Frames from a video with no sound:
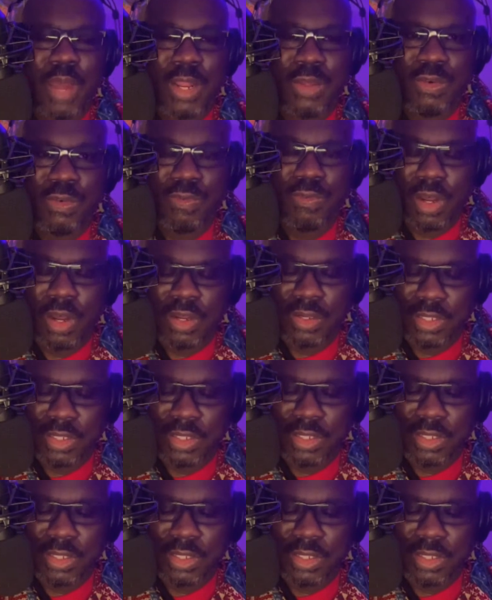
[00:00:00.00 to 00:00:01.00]
who falls under the
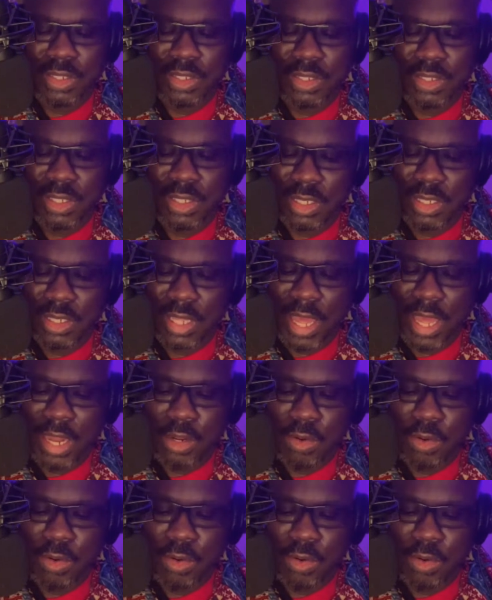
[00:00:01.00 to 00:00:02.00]
category of the lapsed
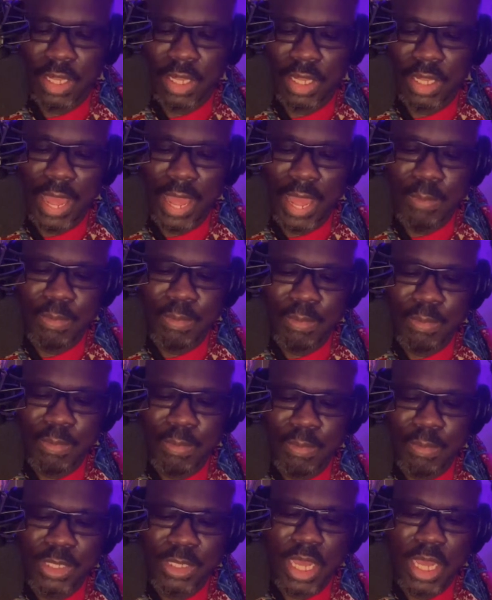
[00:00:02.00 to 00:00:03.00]
maybe give them a
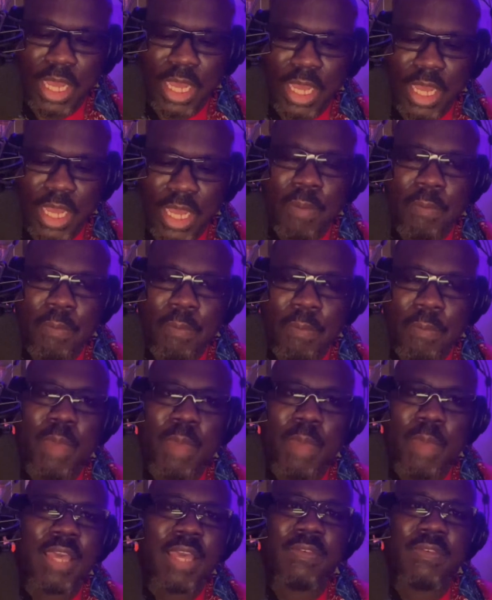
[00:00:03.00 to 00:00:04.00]
little reminder right
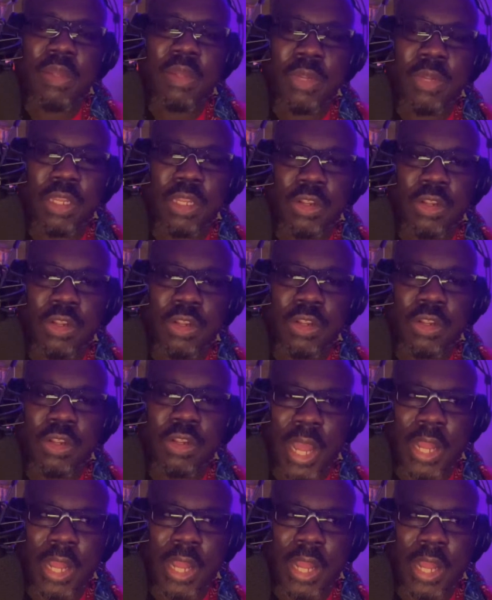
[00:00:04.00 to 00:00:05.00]
now here's what you could
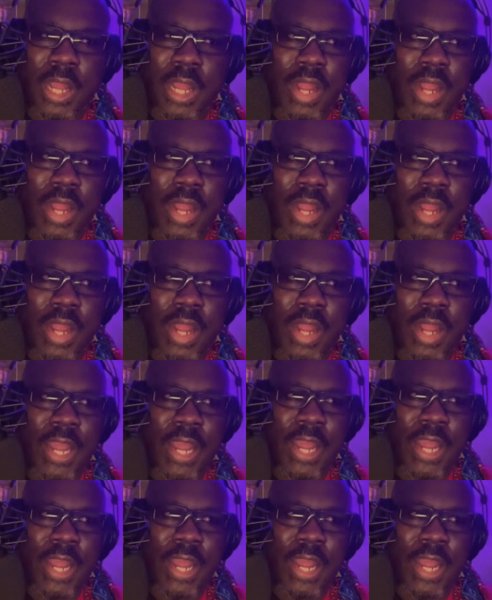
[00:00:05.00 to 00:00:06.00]
do
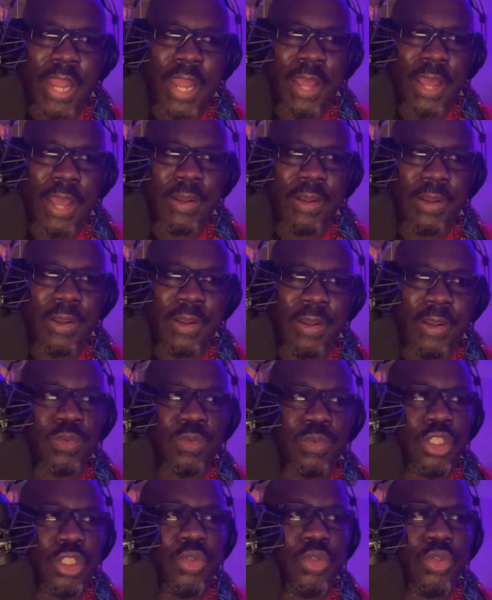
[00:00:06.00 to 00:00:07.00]
if you were so
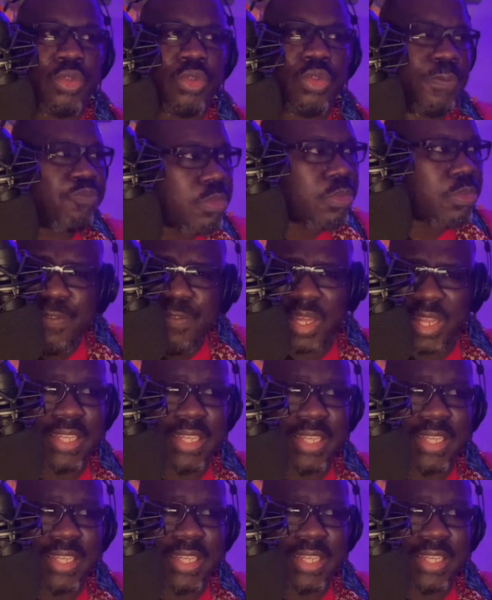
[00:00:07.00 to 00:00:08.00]
inclined
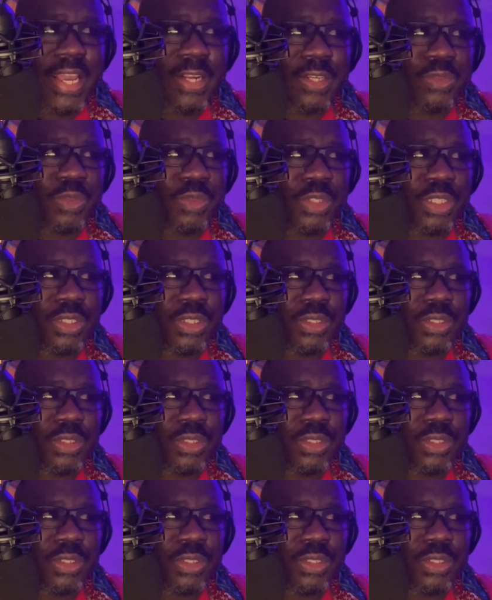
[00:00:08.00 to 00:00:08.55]
here's what you can do